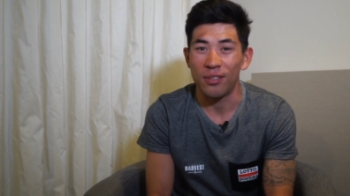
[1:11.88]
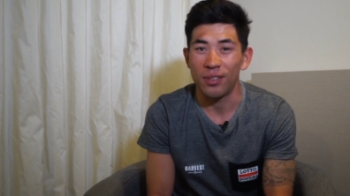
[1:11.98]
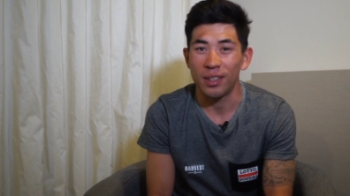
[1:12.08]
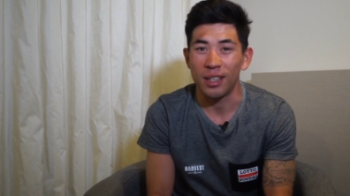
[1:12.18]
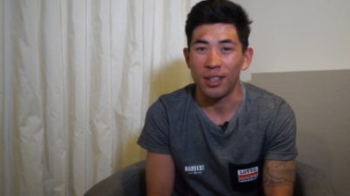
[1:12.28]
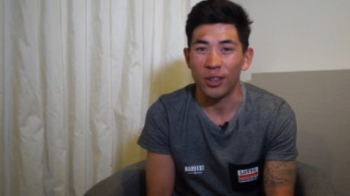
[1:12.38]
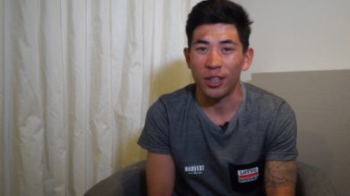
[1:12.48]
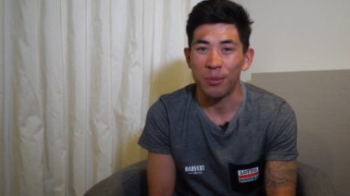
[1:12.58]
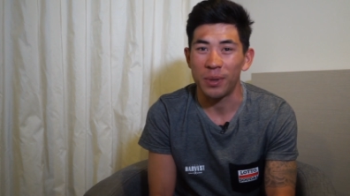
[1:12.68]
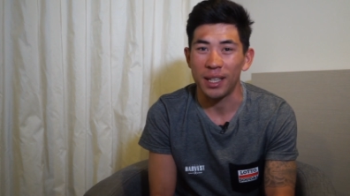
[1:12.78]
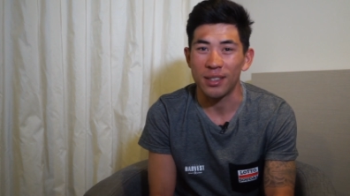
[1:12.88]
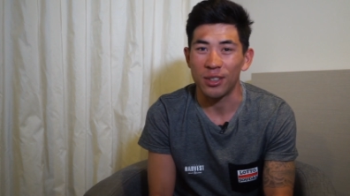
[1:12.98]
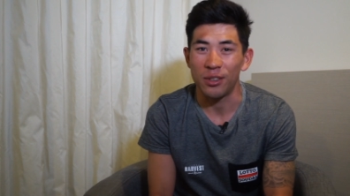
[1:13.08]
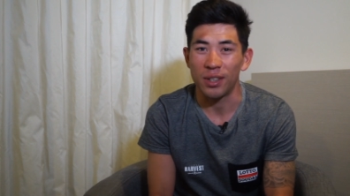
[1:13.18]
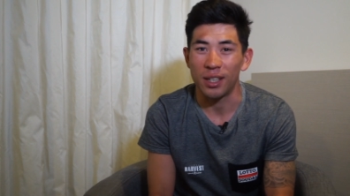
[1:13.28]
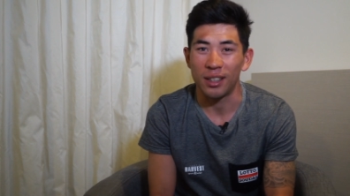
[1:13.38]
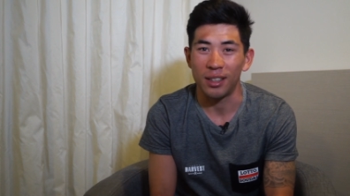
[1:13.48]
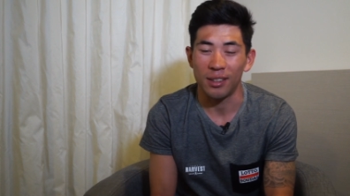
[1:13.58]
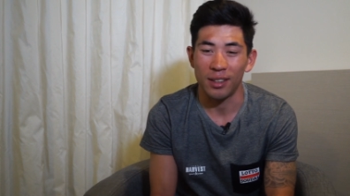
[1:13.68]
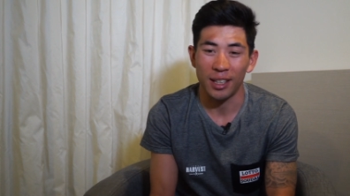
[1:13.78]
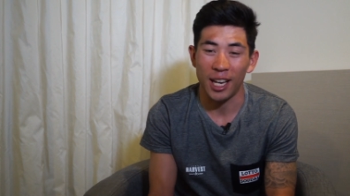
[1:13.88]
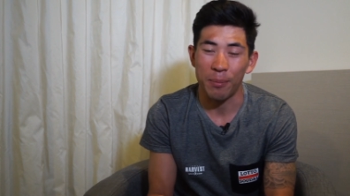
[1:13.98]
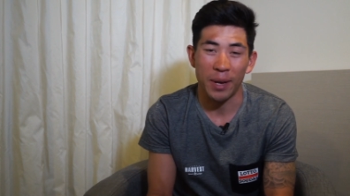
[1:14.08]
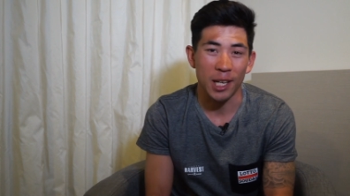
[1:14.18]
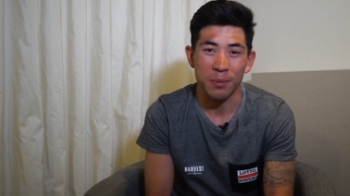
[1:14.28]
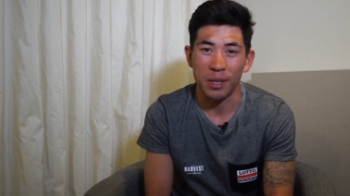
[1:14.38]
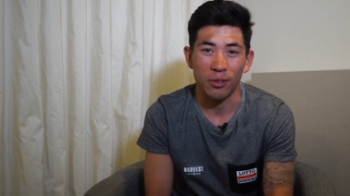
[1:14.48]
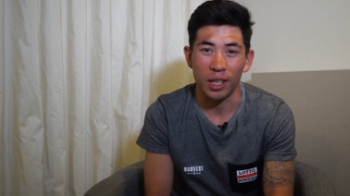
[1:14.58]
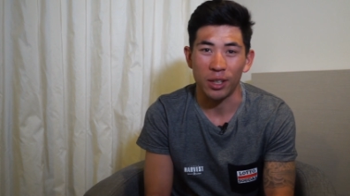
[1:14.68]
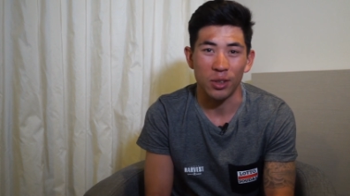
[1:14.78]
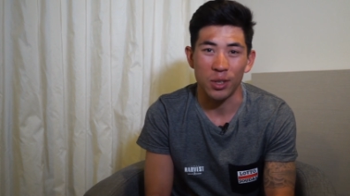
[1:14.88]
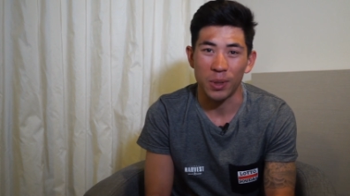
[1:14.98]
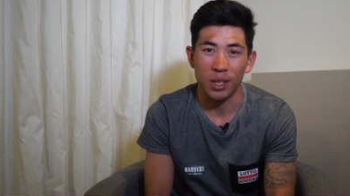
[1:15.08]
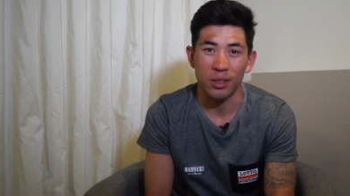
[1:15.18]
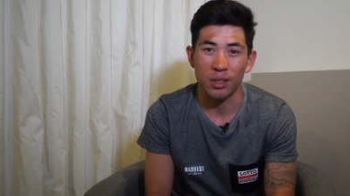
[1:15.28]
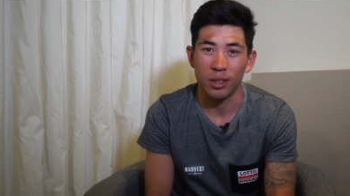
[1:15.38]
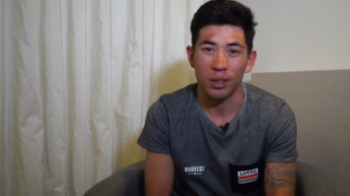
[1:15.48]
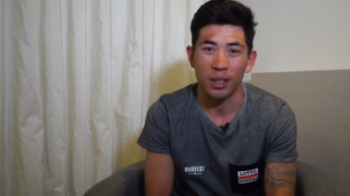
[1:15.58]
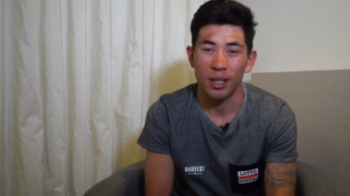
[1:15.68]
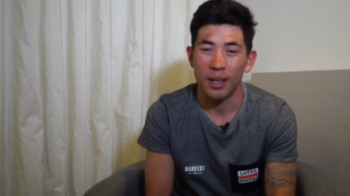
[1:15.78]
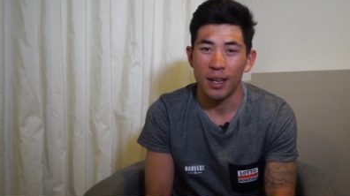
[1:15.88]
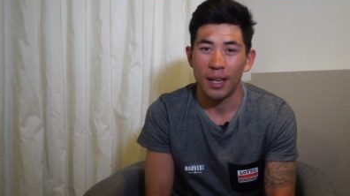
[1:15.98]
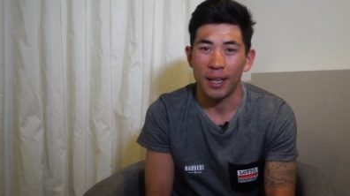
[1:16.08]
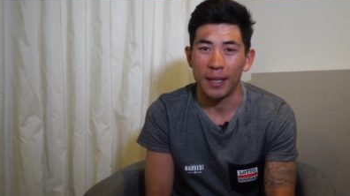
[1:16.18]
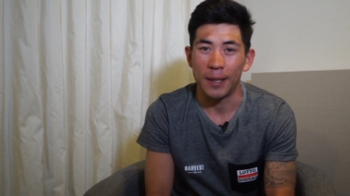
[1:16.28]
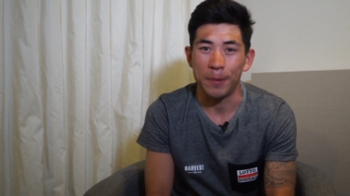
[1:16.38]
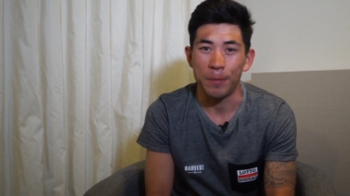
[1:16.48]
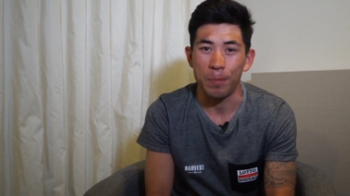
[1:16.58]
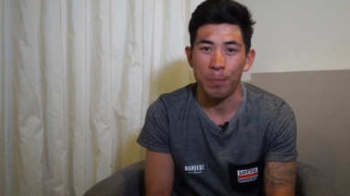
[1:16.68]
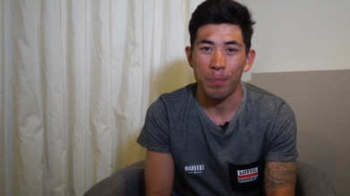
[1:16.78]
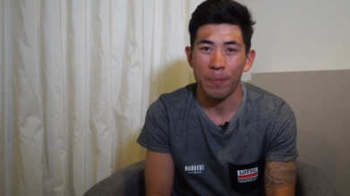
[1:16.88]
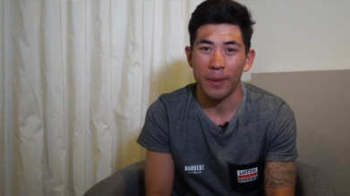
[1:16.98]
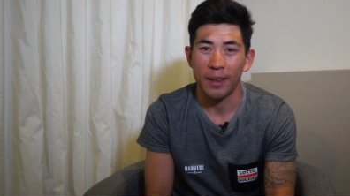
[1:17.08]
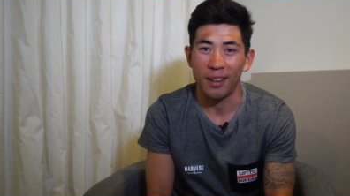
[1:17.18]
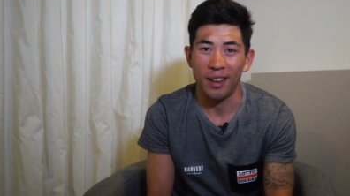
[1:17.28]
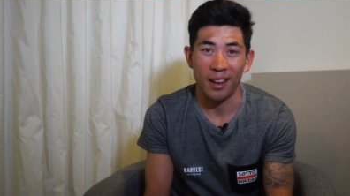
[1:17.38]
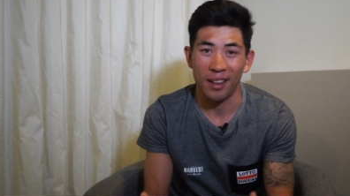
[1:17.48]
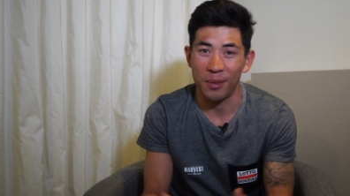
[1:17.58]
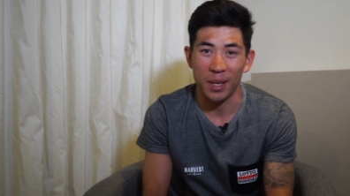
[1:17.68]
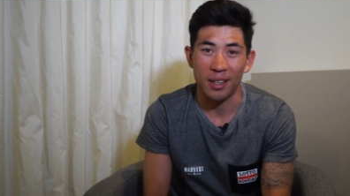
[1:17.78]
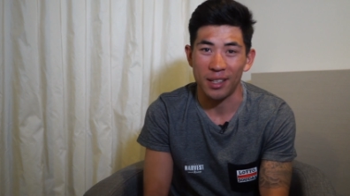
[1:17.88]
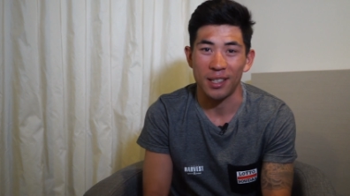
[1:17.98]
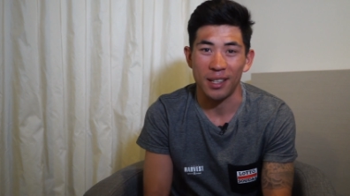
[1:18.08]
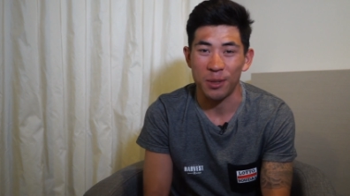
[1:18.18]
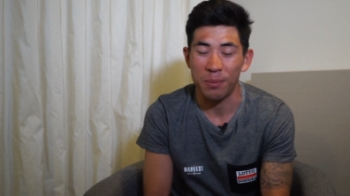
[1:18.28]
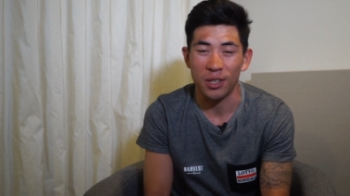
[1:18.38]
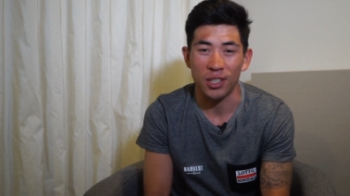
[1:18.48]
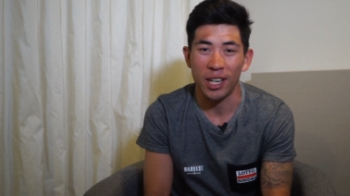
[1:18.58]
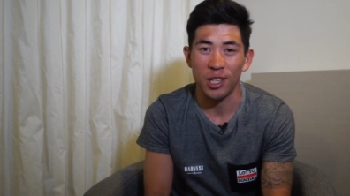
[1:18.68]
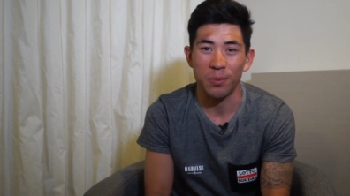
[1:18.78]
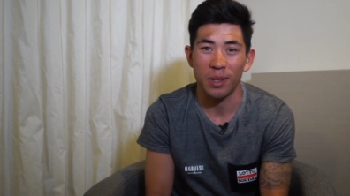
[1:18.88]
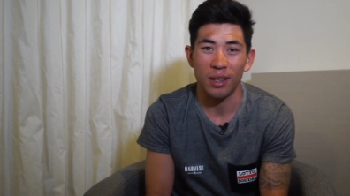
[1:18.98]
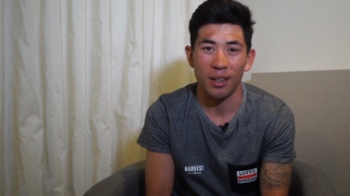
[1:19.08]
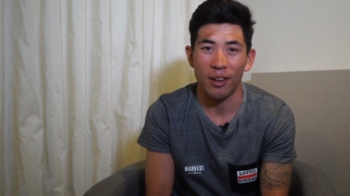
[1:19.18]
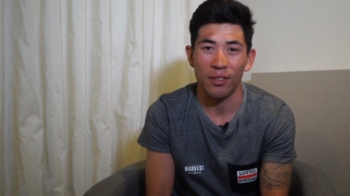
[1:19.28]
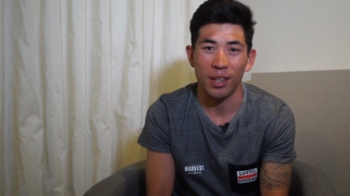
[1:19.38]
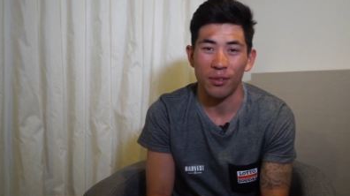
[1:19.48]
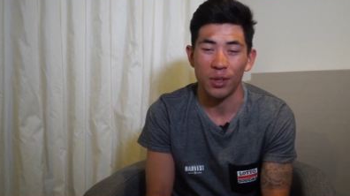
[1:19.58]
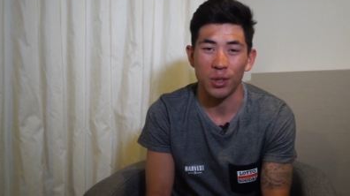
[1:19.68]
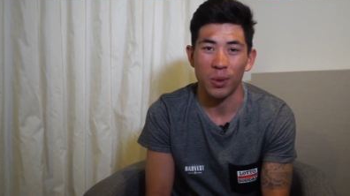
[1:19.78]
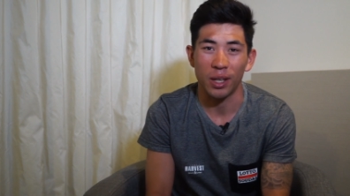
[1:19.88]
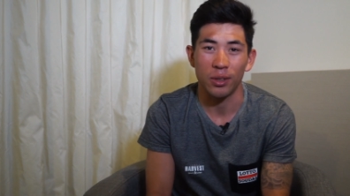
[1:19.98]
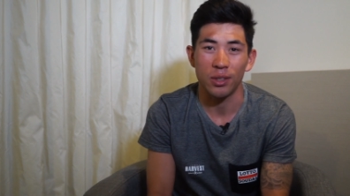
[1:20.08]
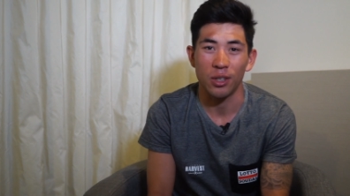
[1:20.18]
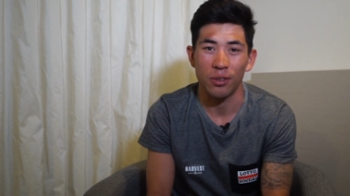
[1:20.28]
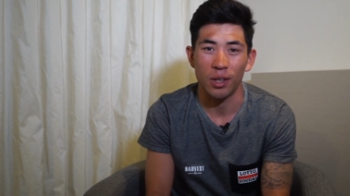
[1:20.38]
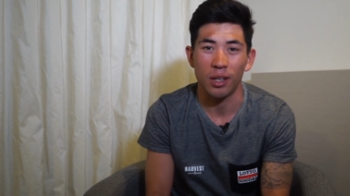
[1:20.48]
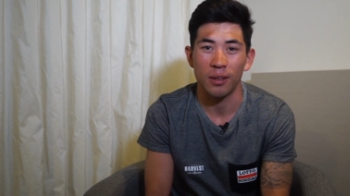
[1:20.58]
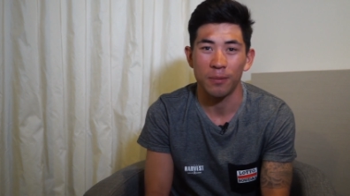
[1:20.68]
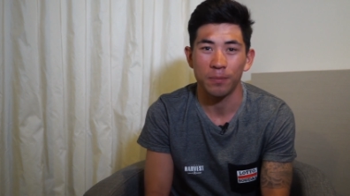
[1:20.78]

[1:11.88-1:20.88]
I've uh, no complaints so far, and camp has been really good as well. So. Um, yeah, I mean it's it's a big change, but everything feels quite good so far.